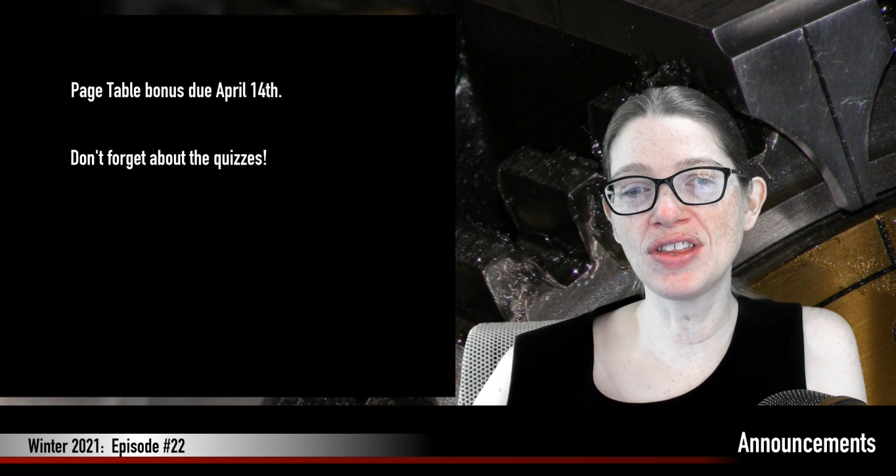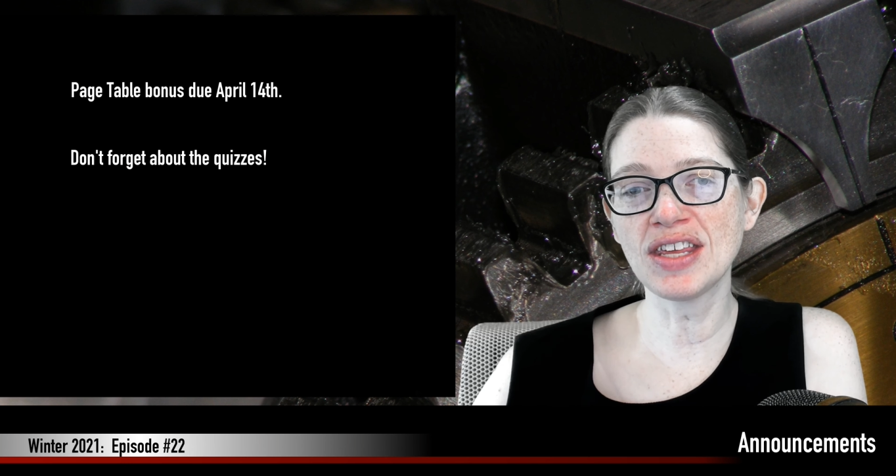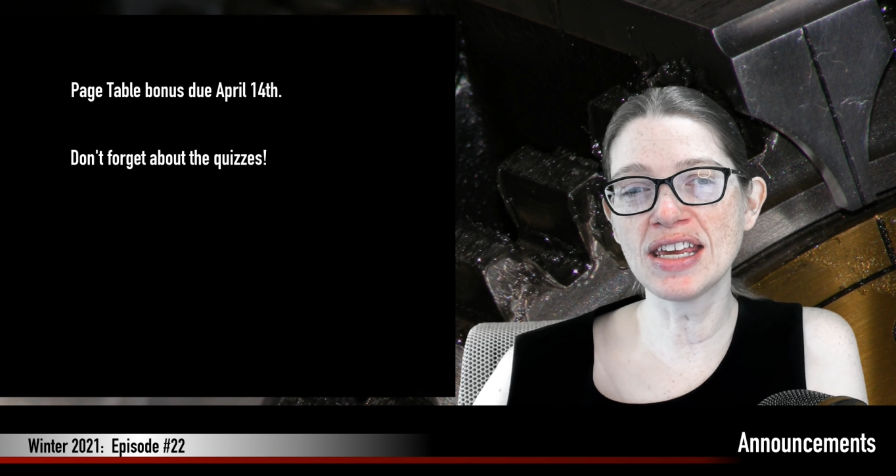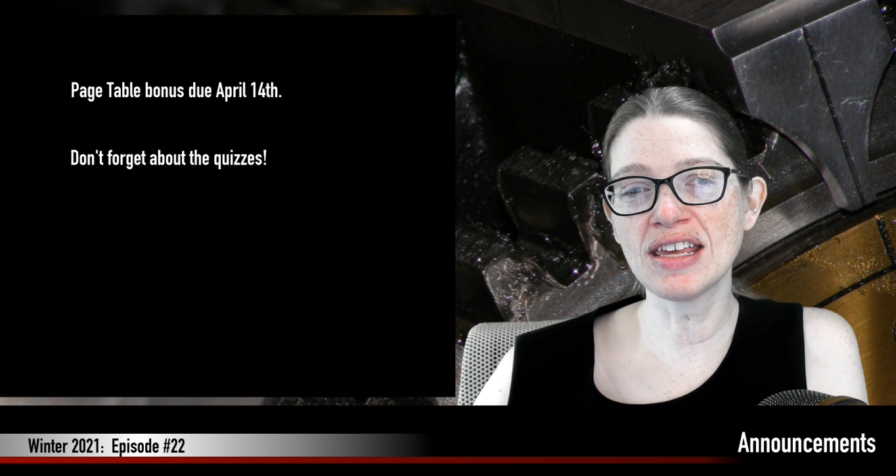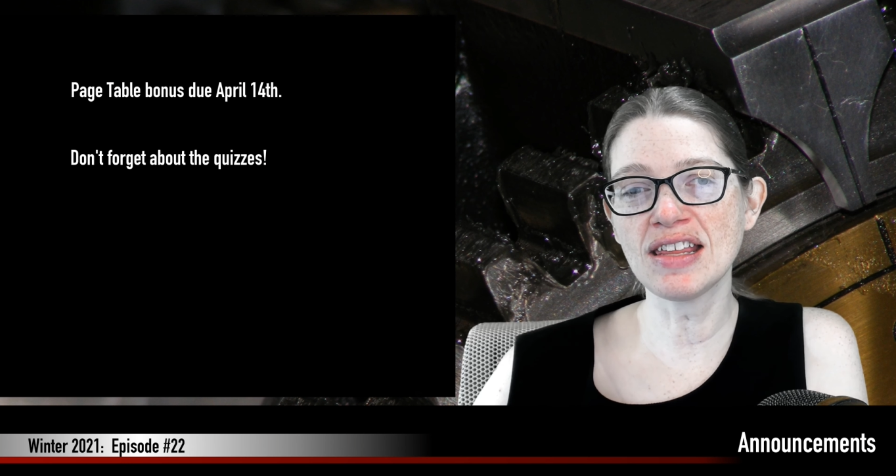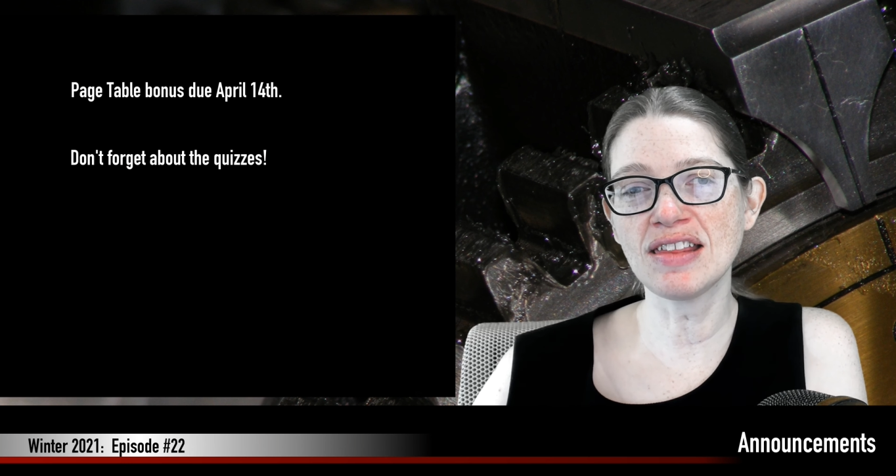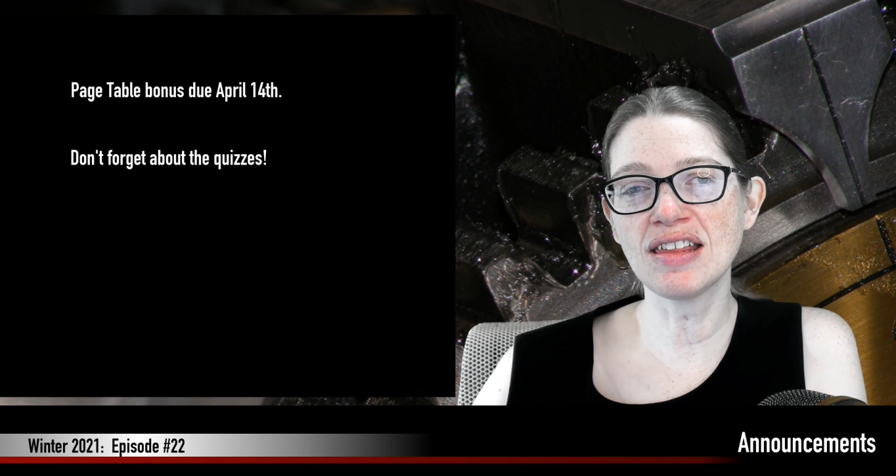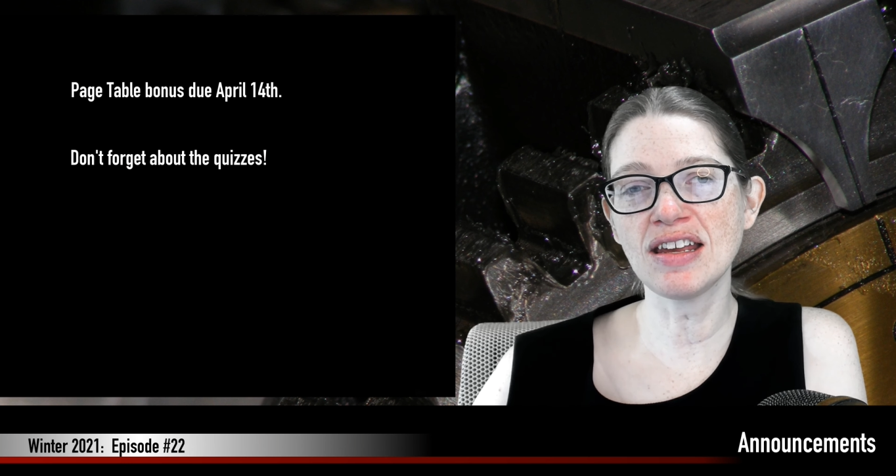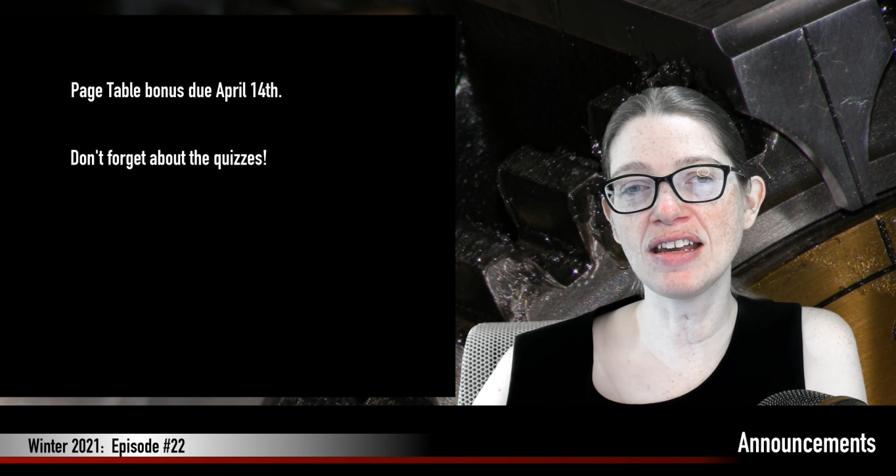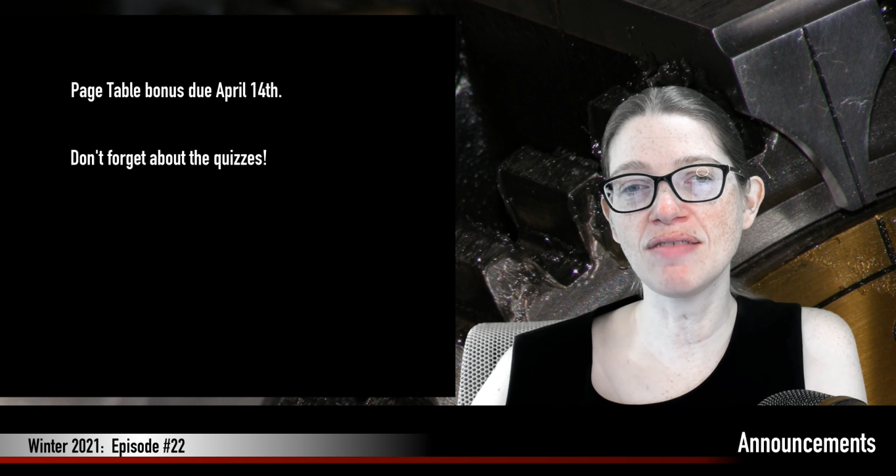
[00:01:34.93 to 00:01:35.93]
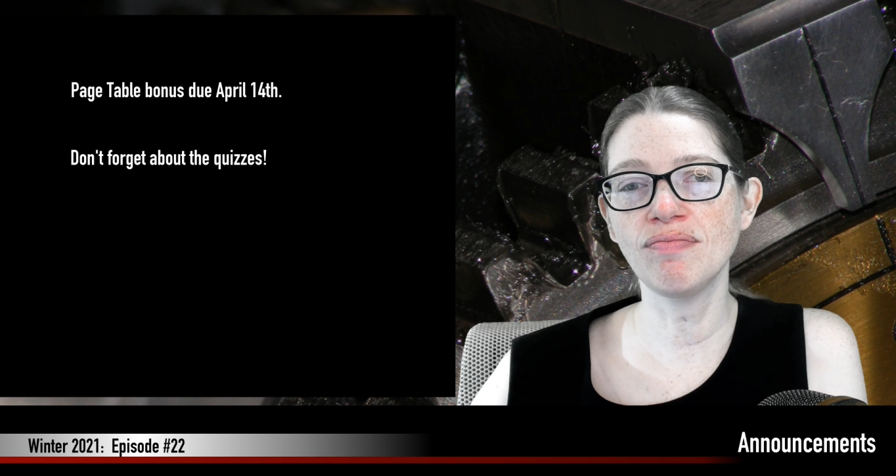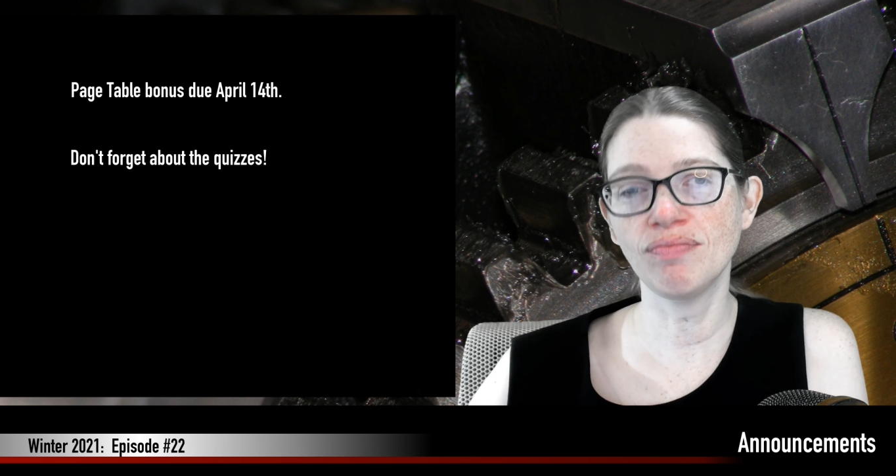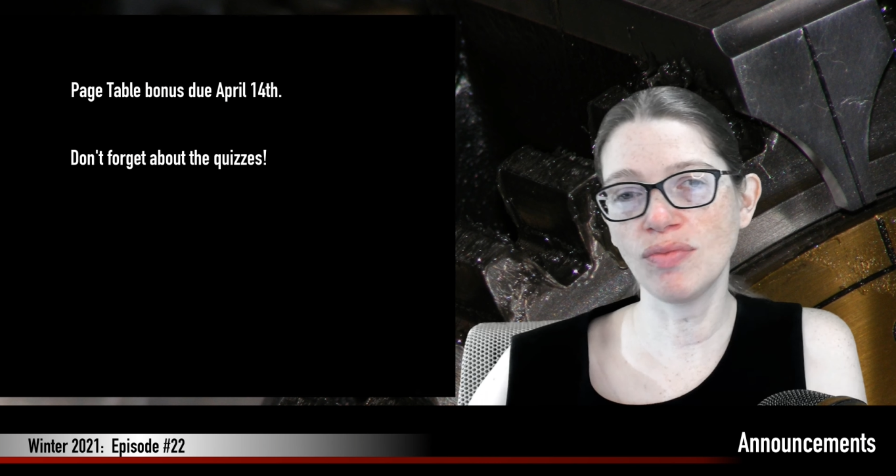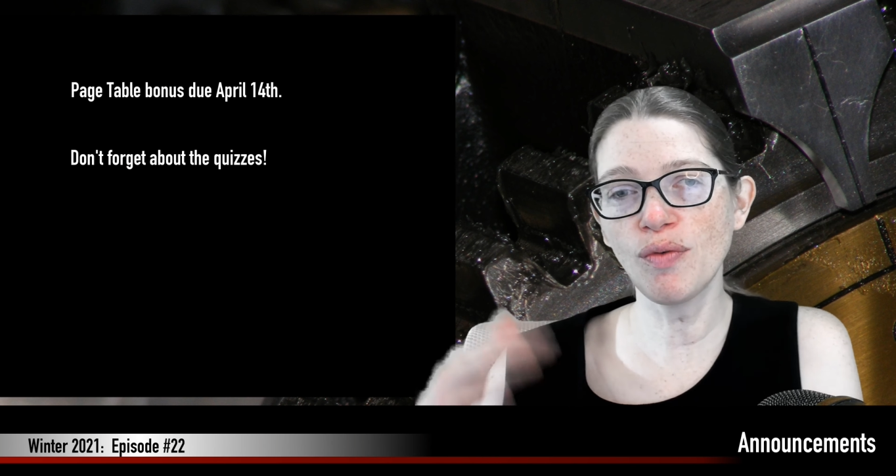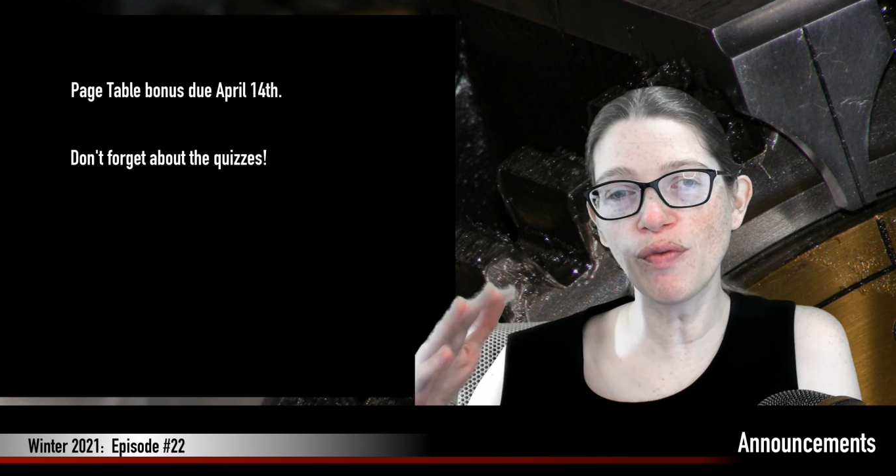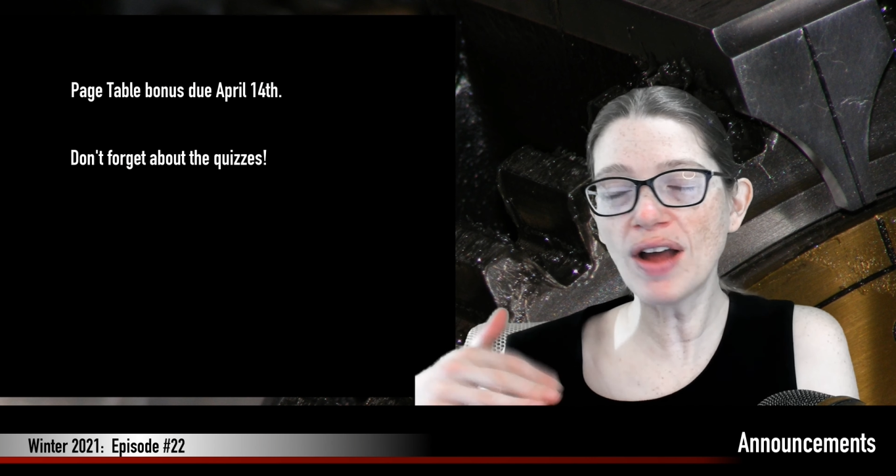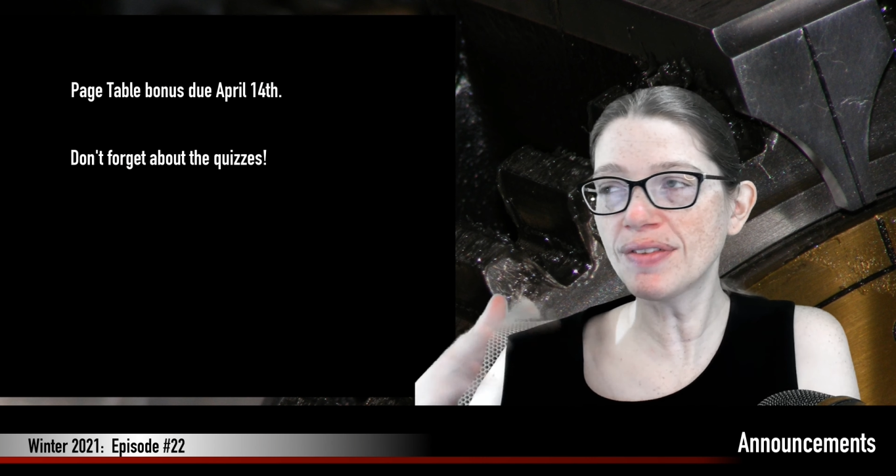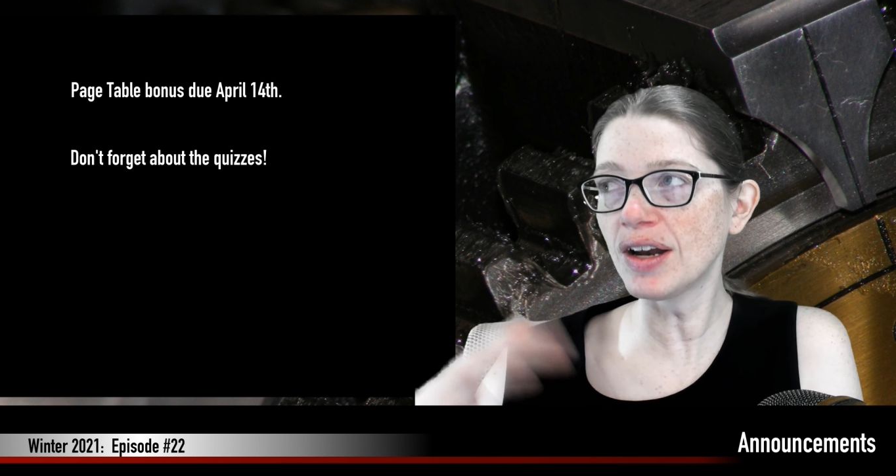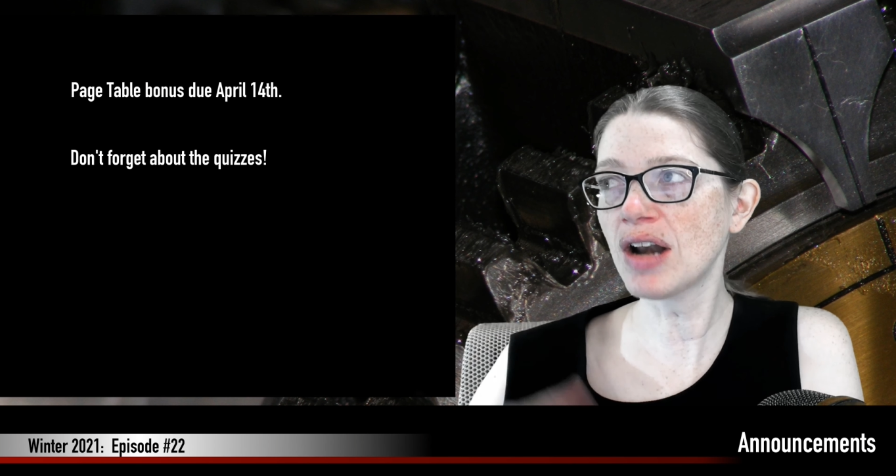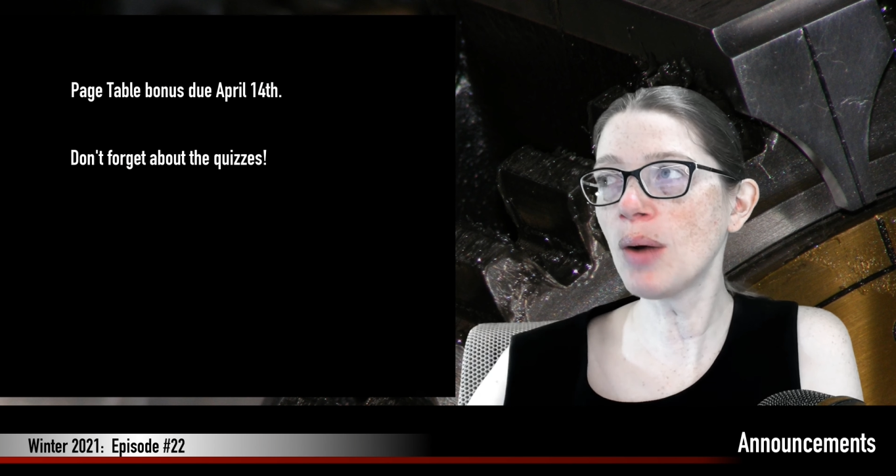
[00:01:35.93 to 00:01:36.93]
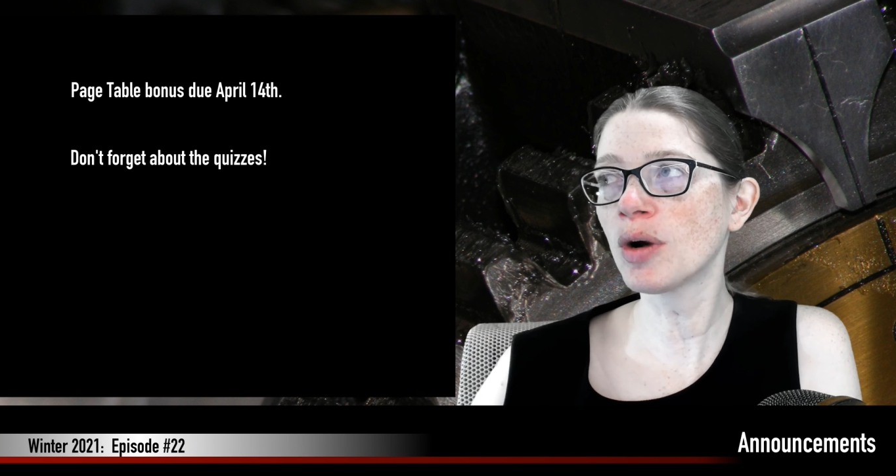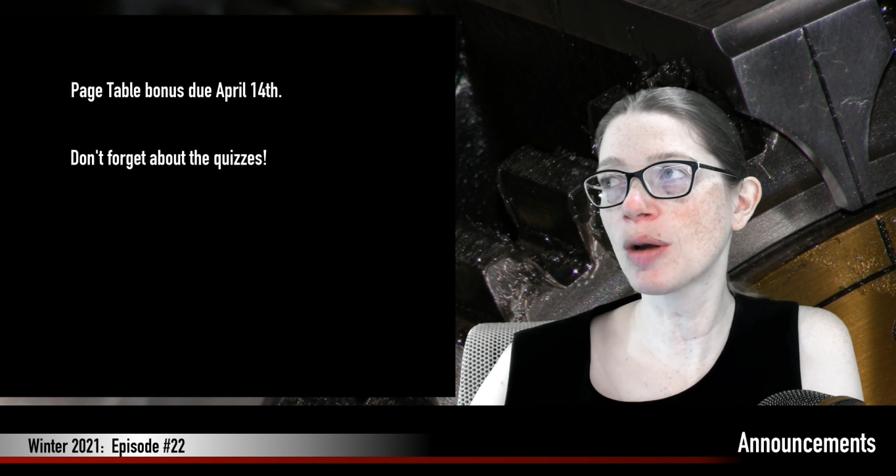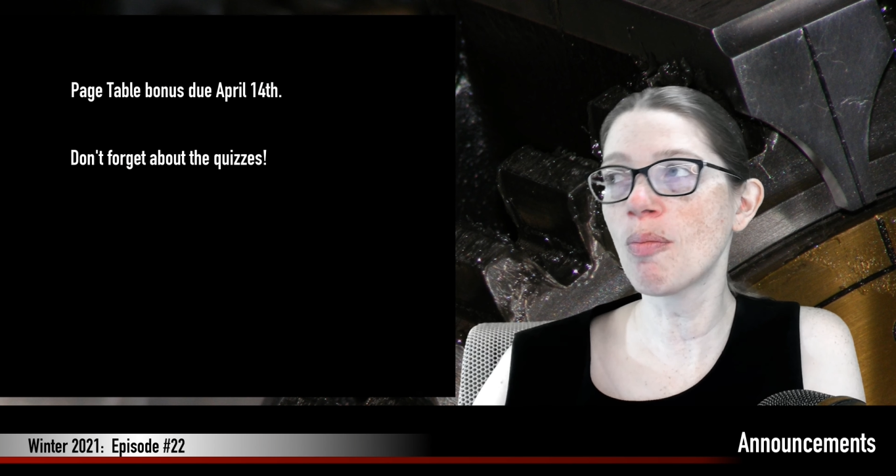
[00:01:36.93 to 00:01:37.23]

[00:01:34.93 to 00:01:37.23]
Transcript: the 5-layer network